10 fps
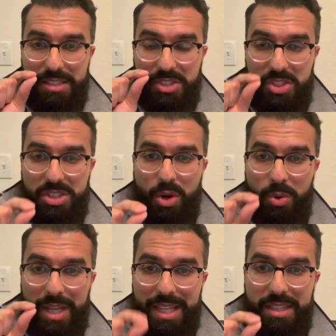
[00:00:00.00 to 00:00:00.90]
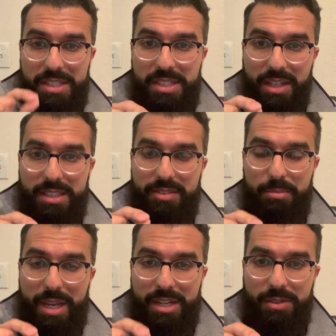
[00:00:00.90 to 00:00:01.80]
stone in the duct of the
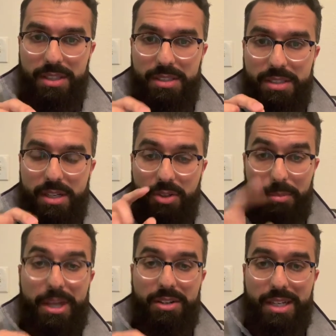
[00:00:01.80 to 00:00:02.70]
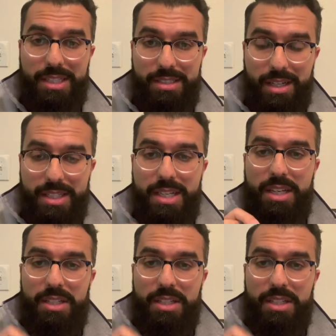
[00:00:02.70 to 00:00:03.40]
pancreas or the pancreatic duct